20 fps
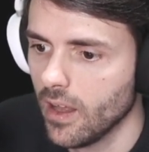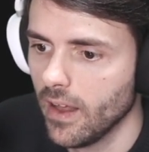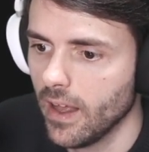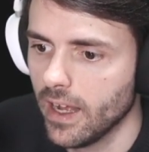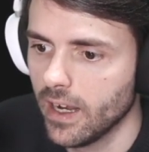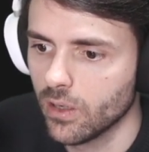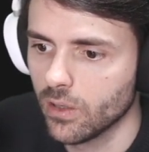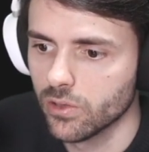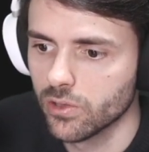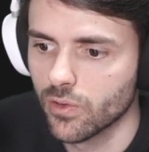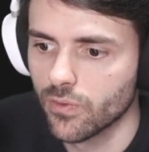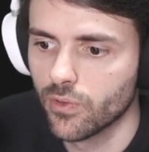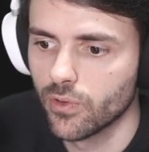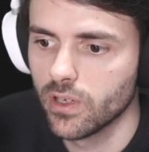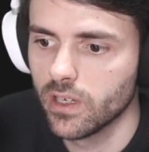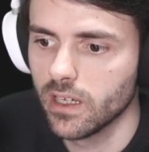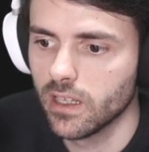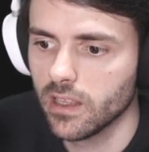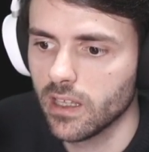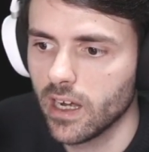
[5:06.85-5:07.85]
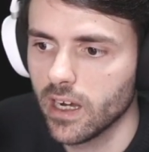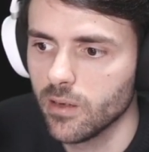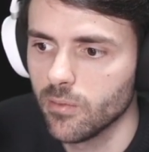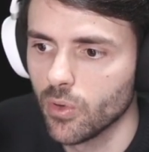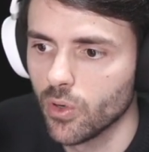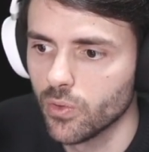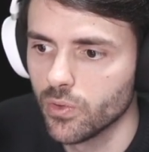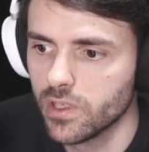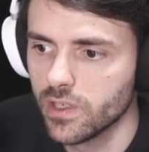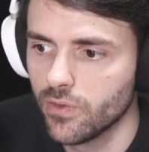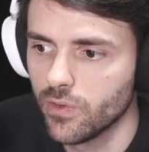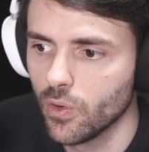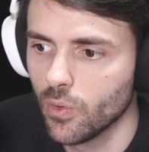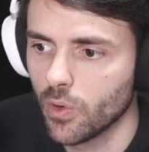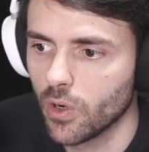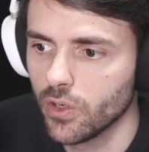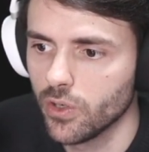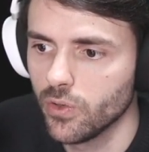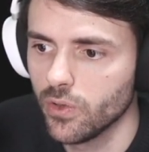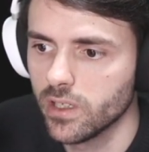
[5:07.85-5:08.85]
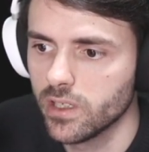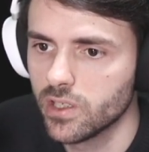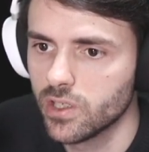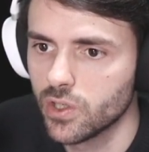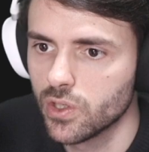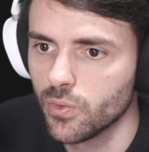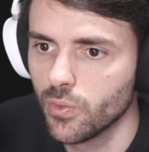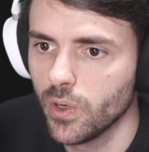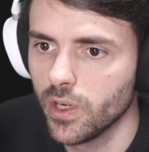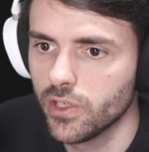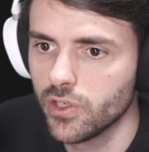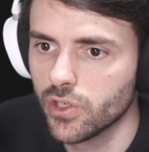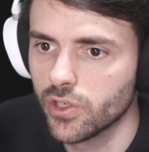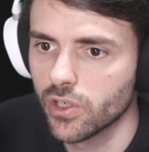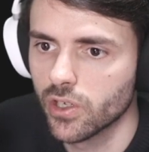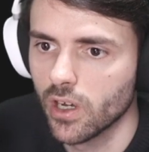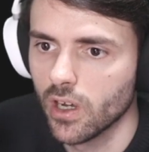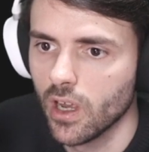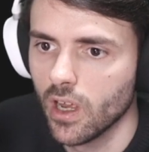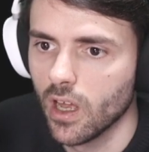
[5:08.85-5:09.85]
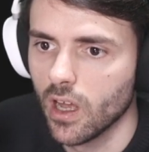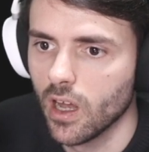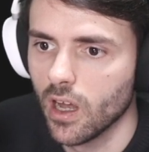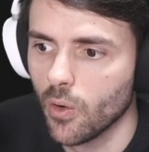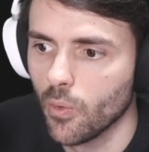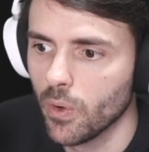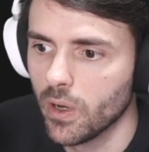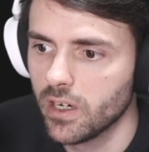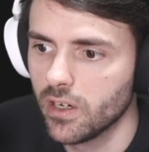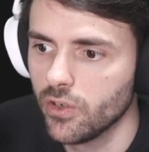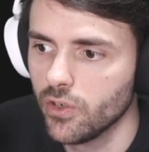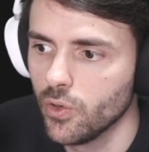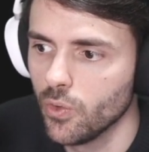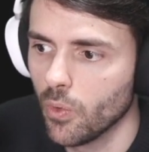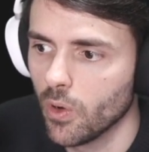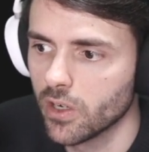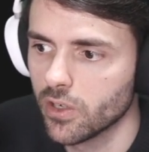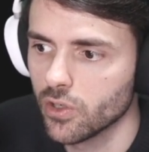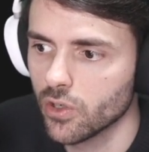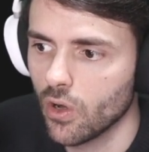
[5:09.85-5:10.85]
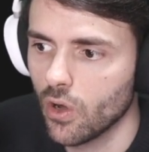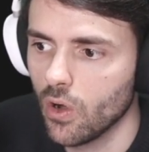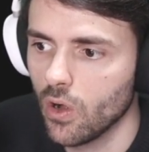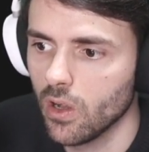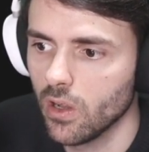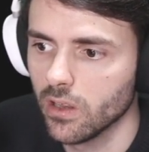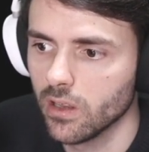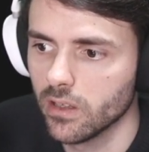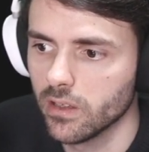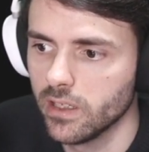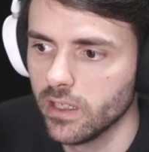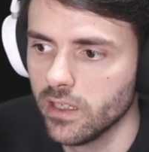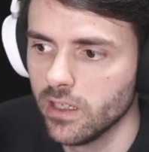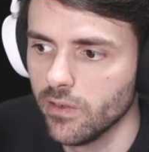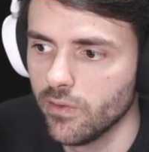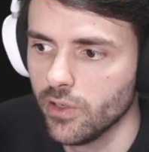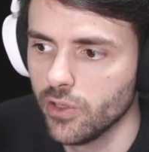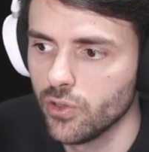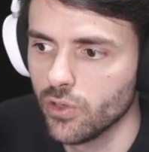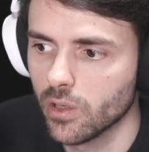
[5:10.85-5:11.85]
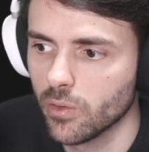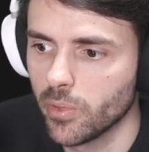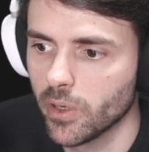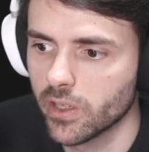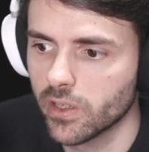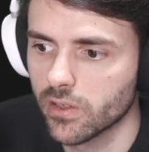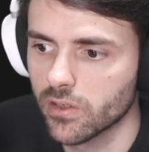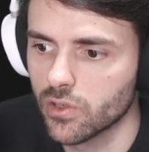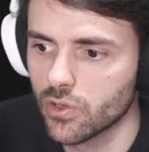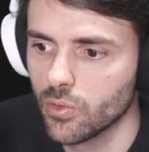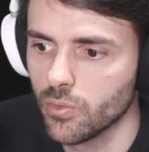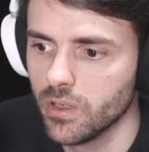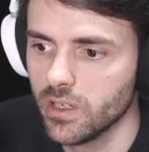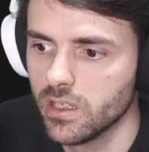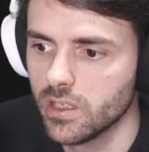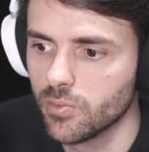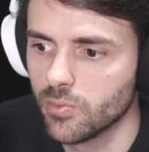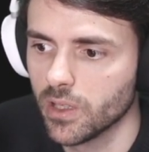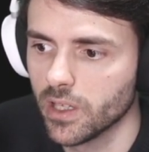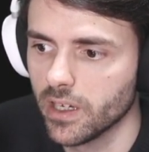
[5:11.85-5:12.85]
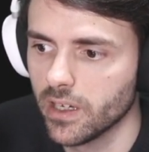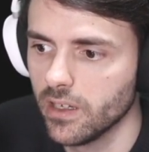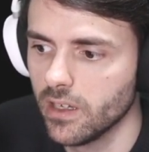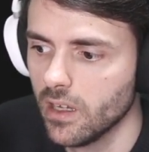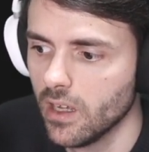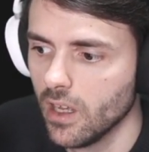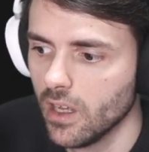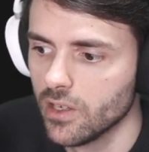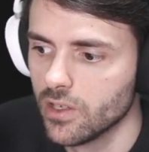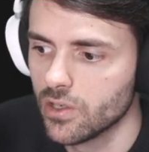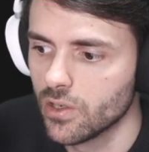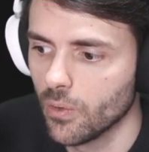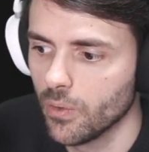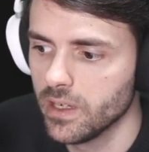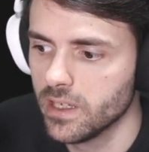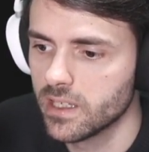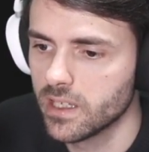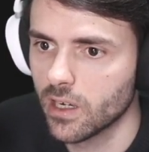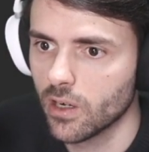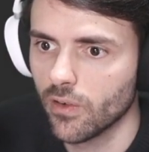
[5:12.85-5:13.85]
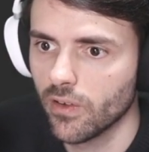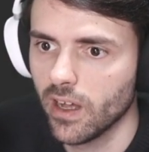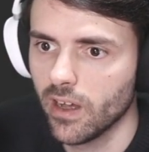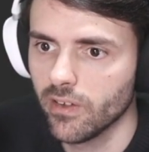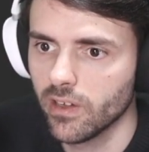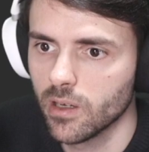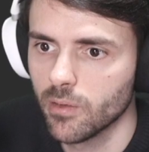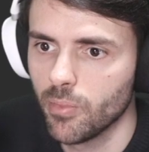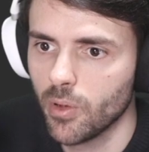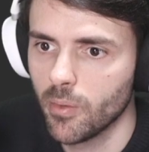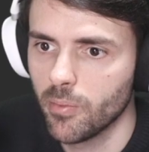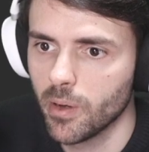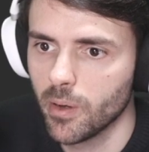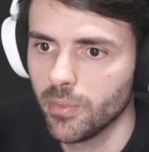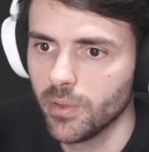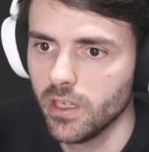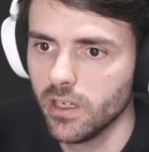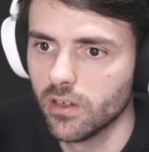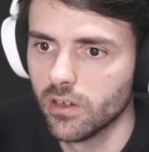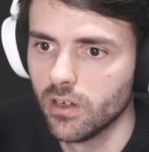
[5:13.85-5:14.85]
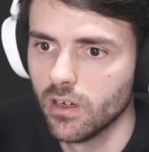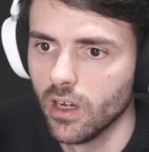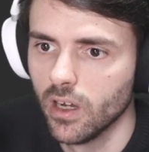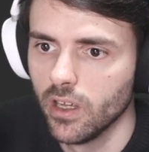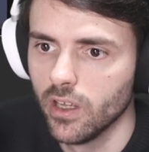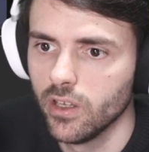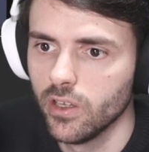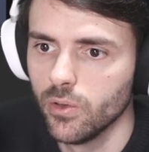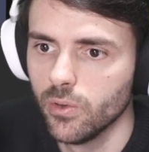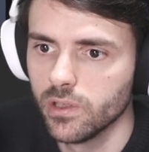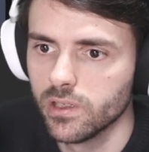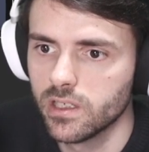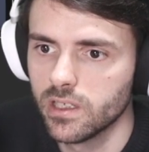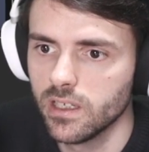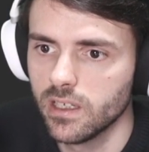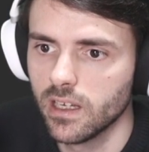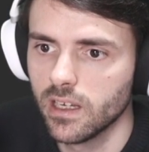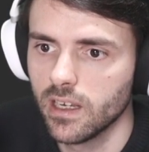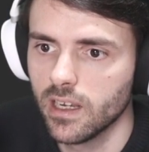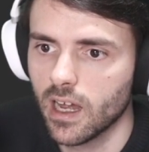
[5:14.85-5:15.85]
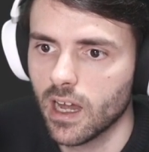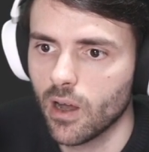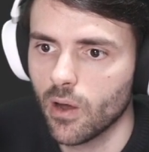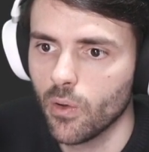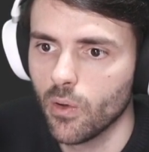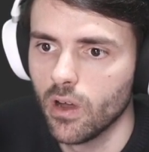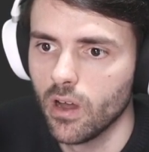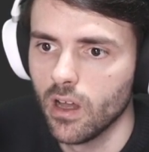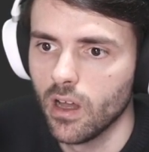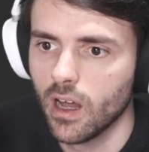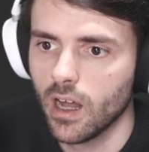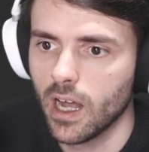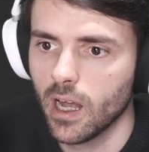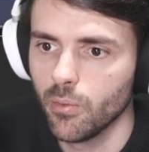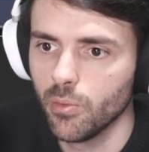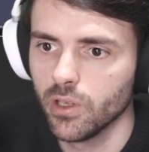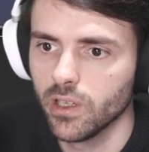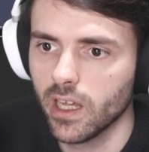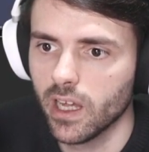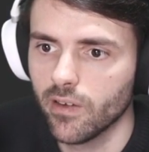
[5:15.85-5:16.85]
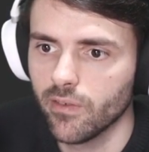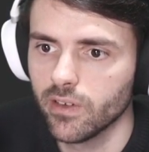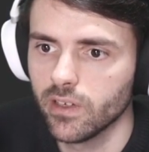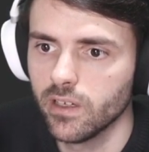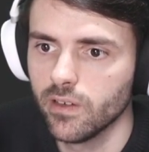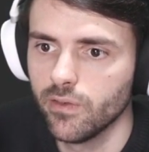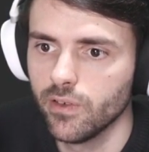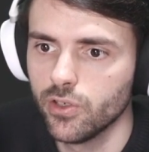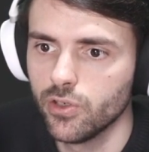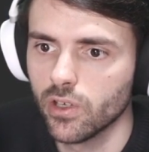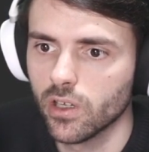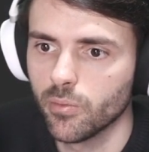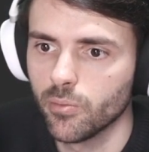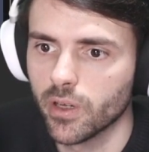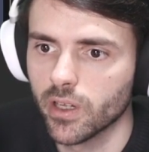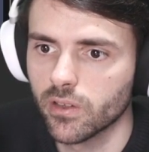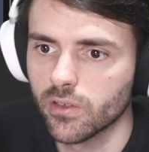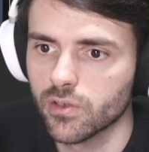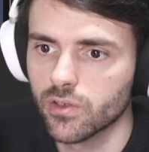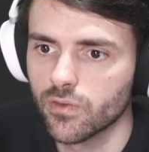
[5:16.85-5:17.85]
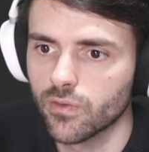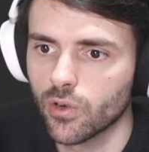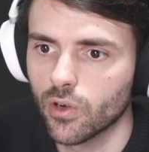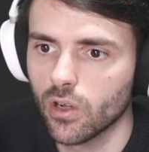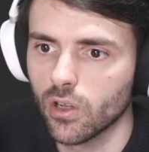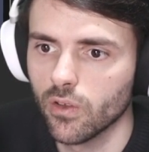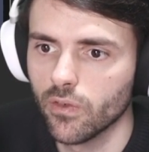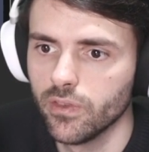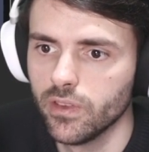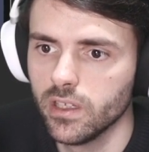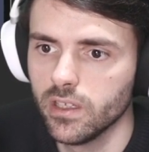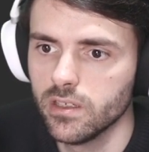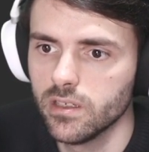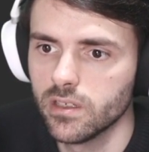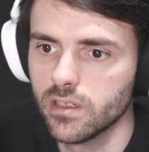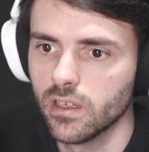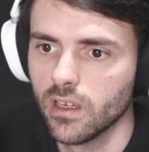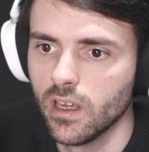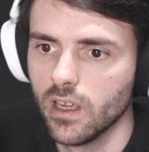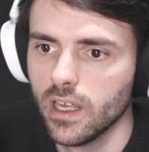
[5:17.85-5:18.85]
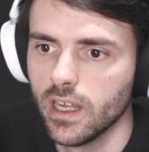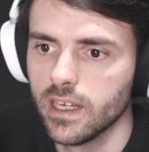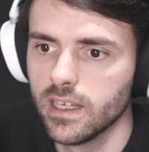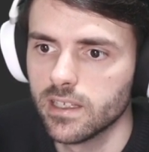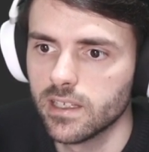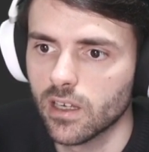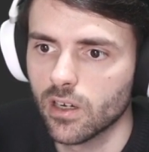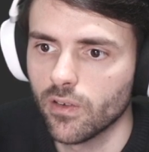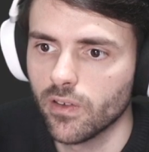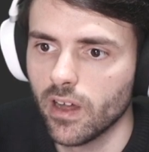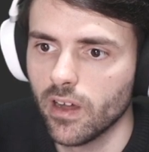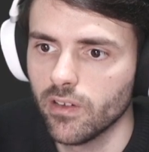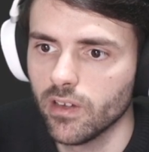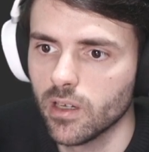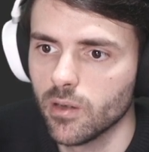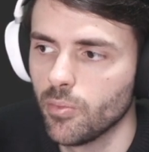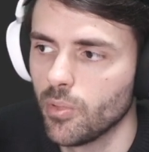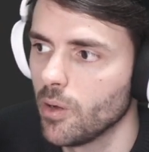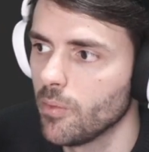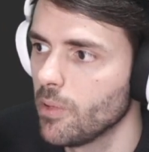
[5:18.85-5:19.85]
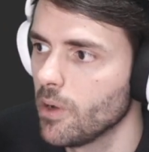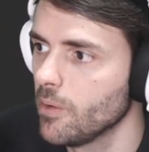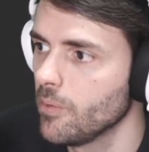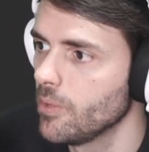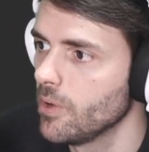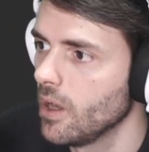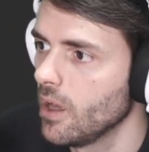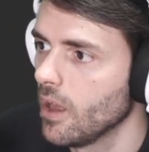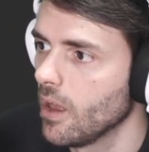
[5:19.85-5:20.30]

And also for the align modes, if you want, you can switch whether you want all the individual buttons to be displayed. So instead of having a pop-up here, you will see that now I will have individual buttons for all of these instead of having a pop-up.